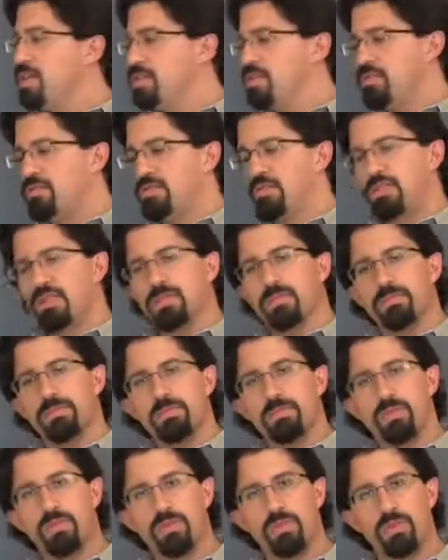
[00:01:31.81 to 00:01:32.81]
sitting
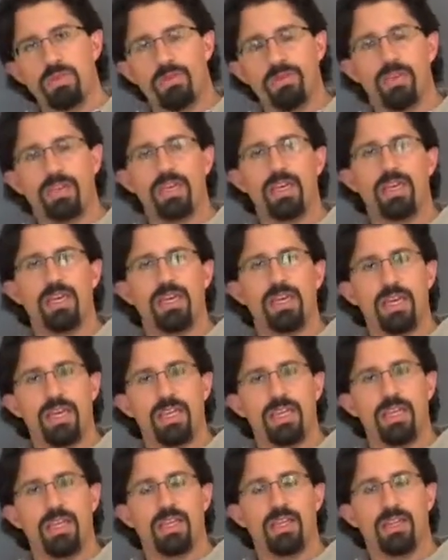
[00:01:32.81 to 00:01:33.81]
beautifully
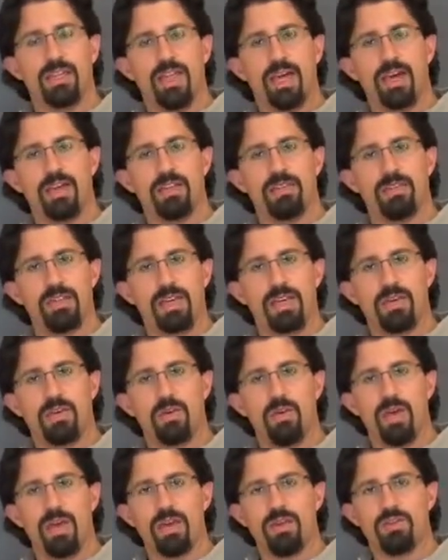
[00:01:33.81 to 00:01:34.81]
in the line of the
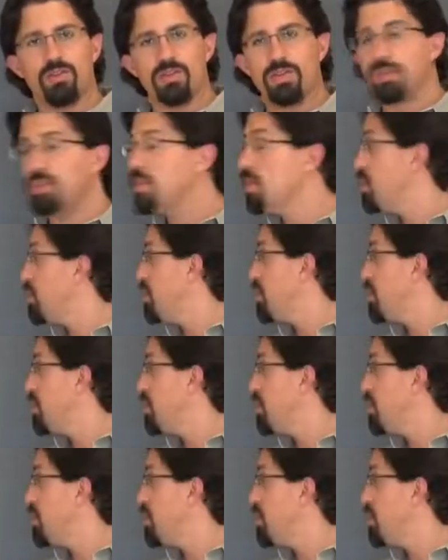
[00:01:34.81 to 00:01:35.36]
equation,